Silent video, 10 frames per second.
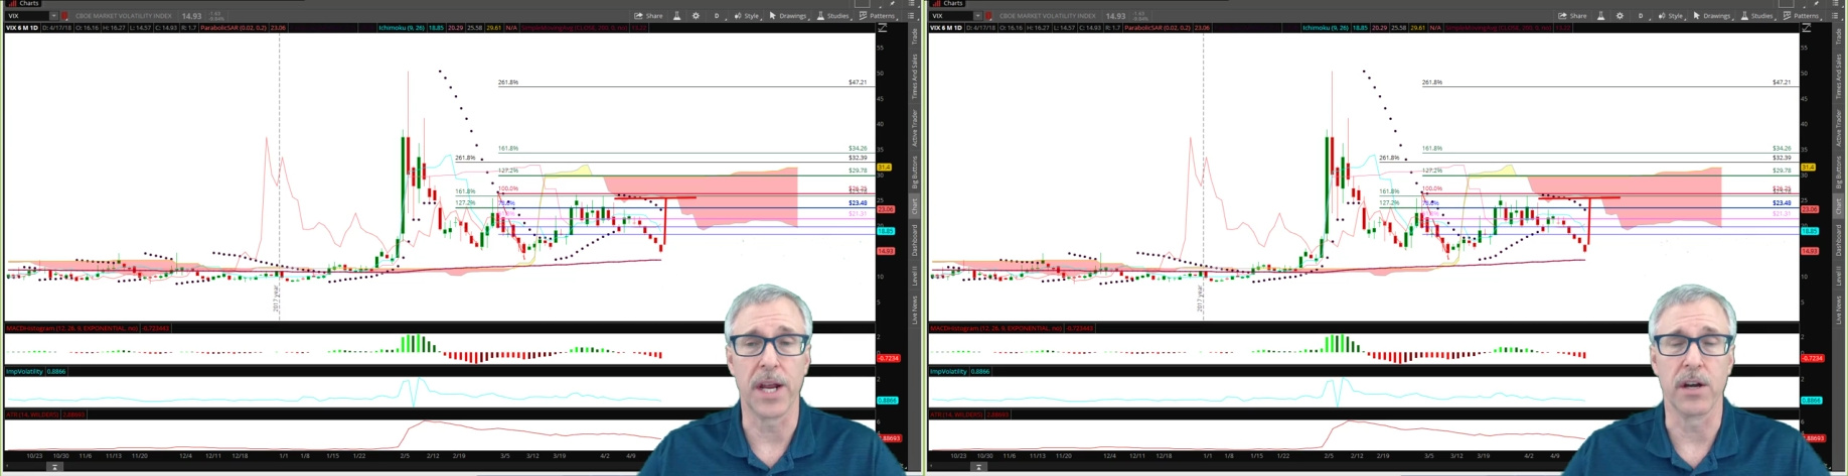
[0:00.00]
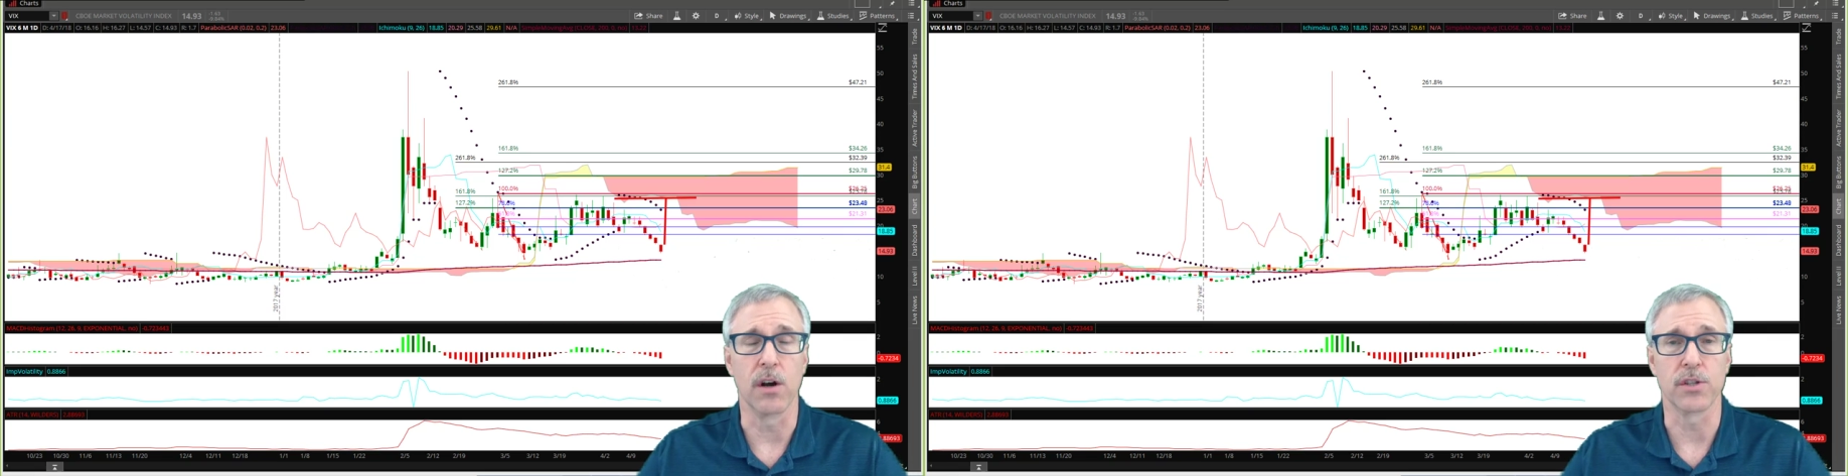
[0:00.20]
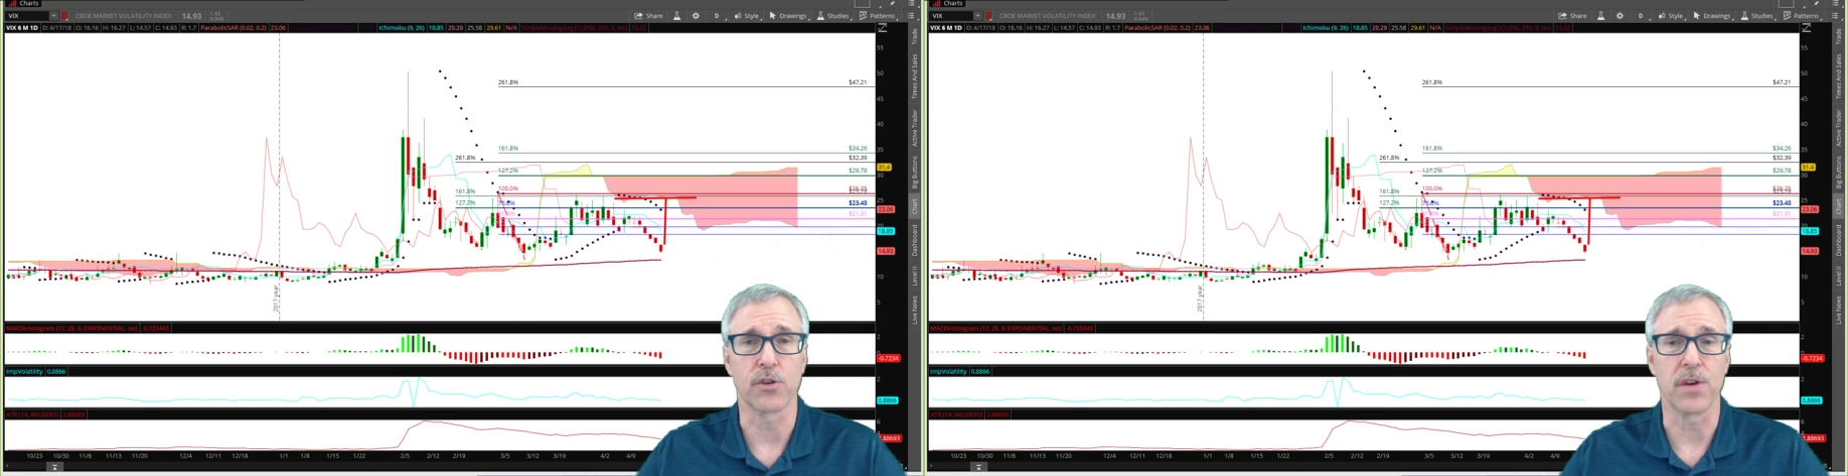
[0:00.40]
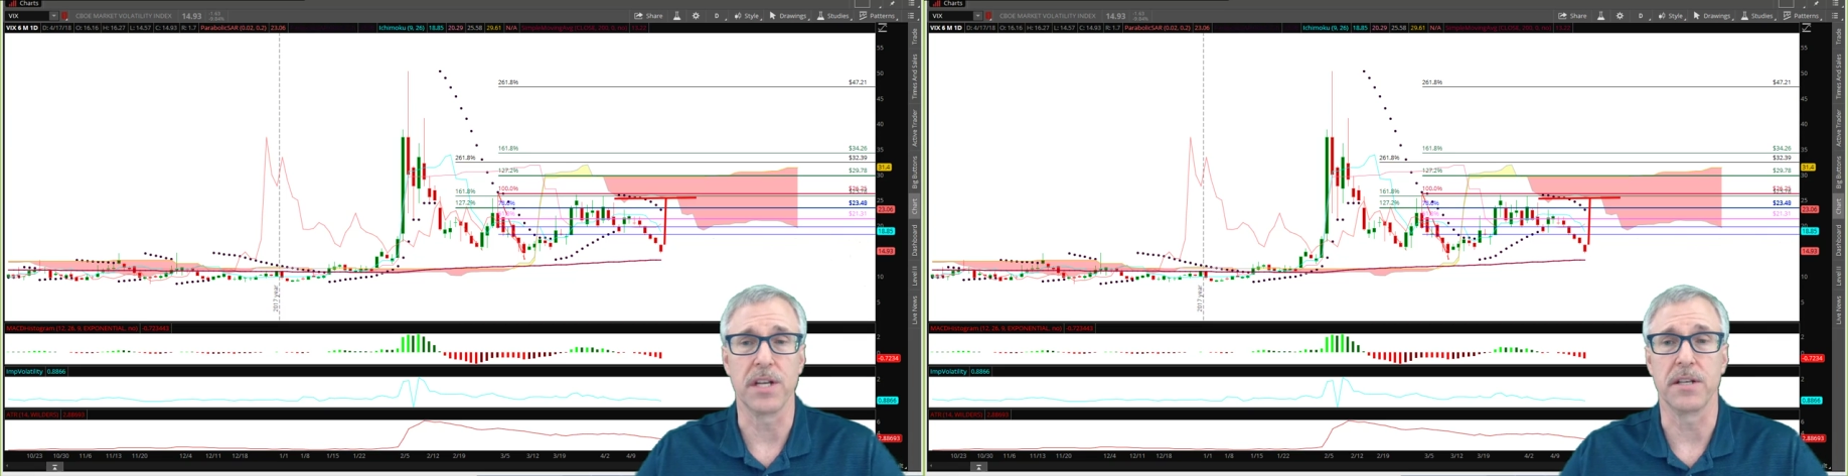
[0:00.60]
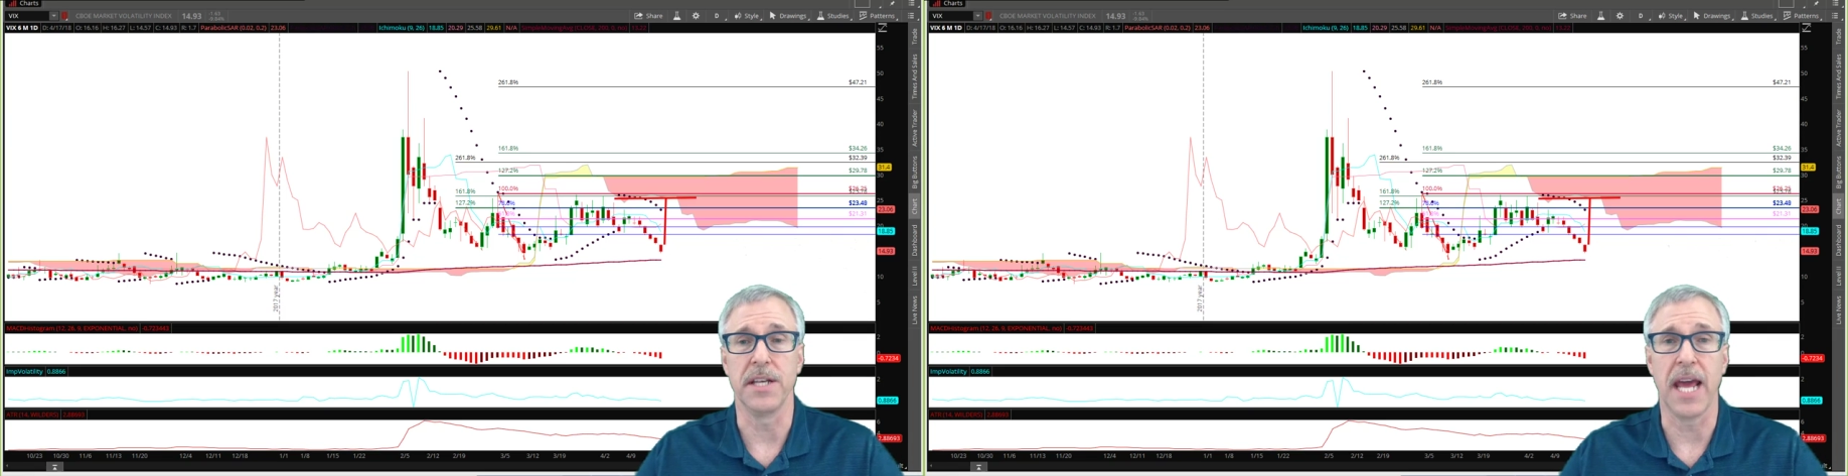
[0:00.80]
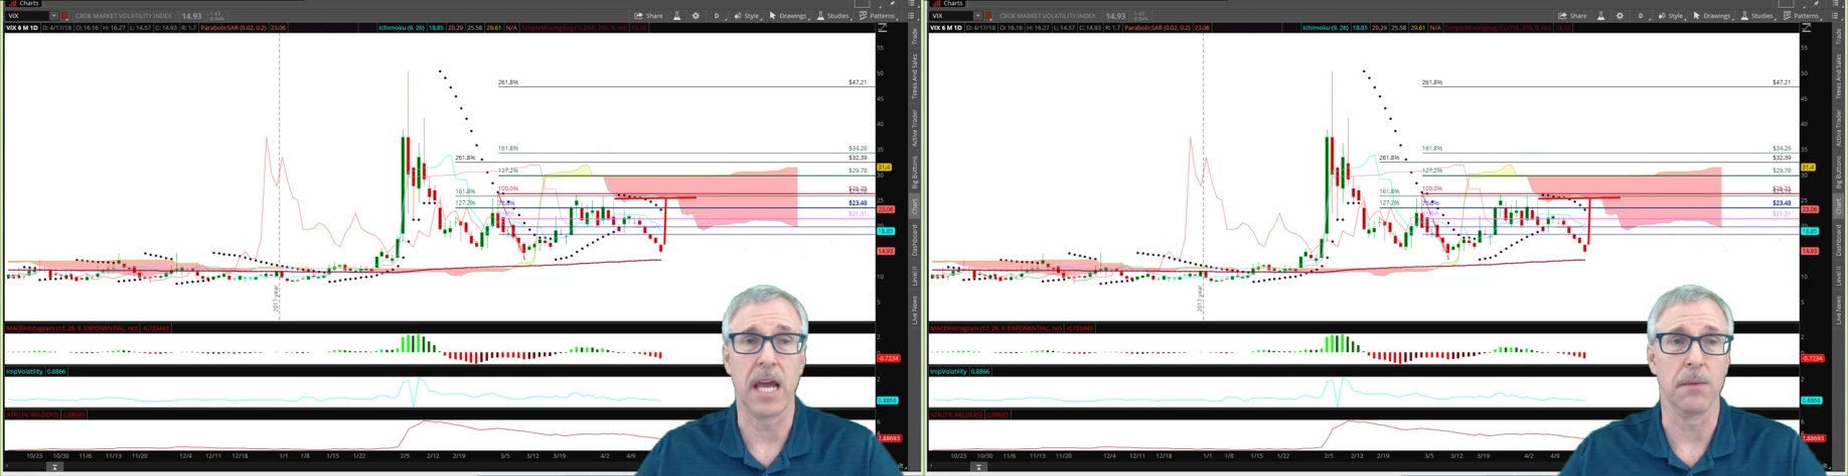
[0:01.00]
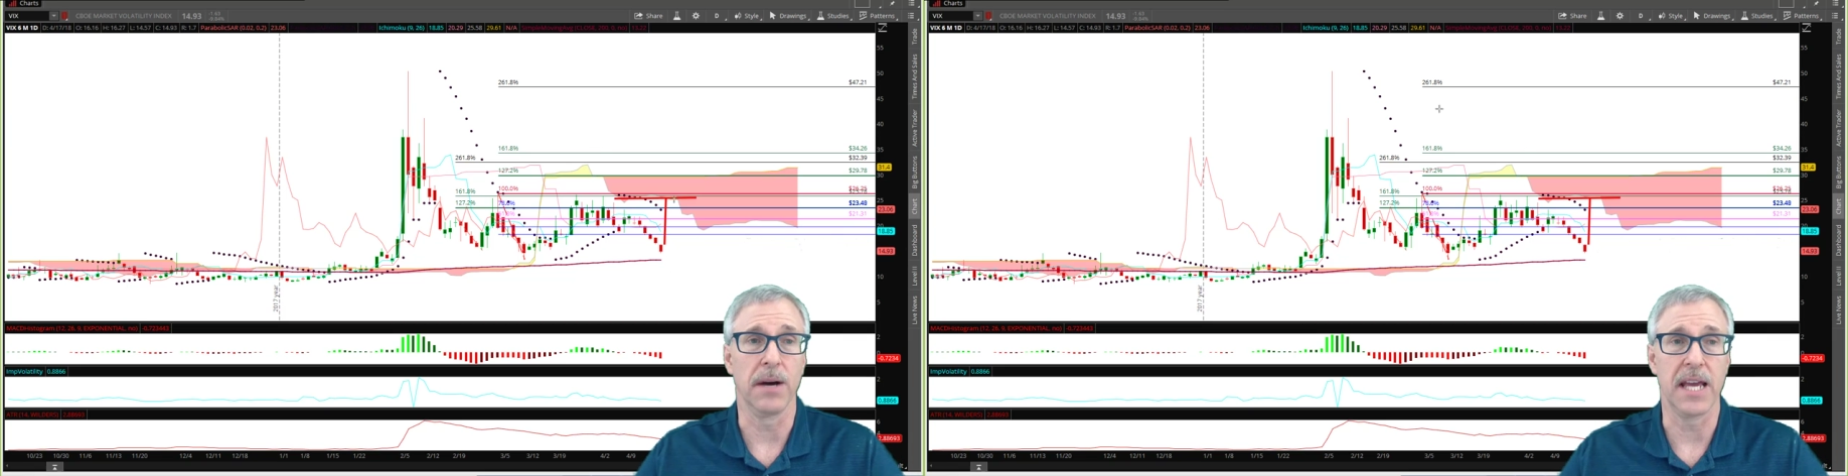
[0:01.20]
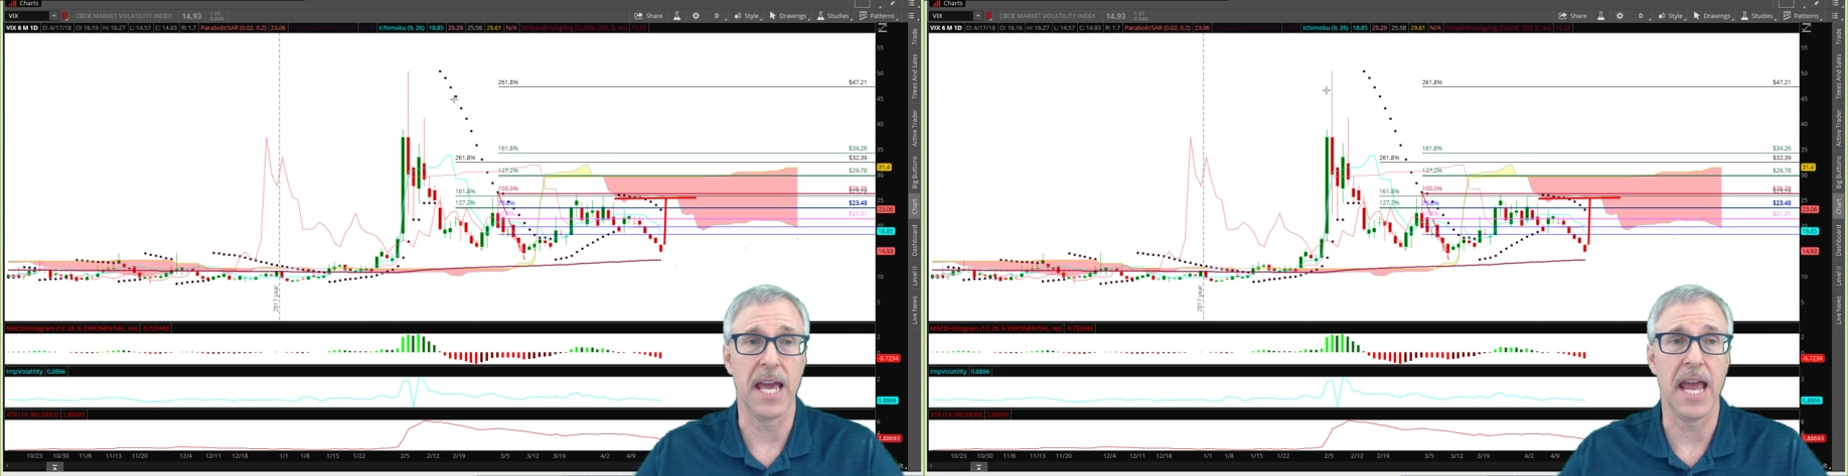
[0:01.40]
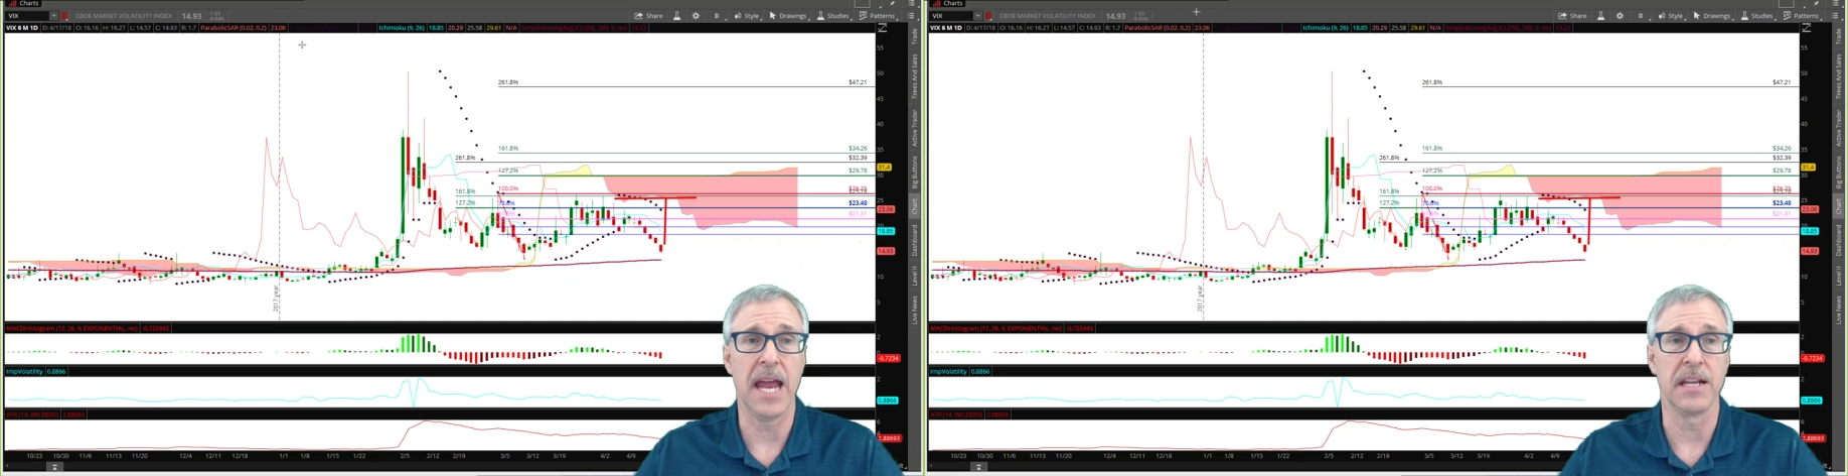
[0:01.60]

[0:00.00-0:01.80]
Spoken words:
radar screen today by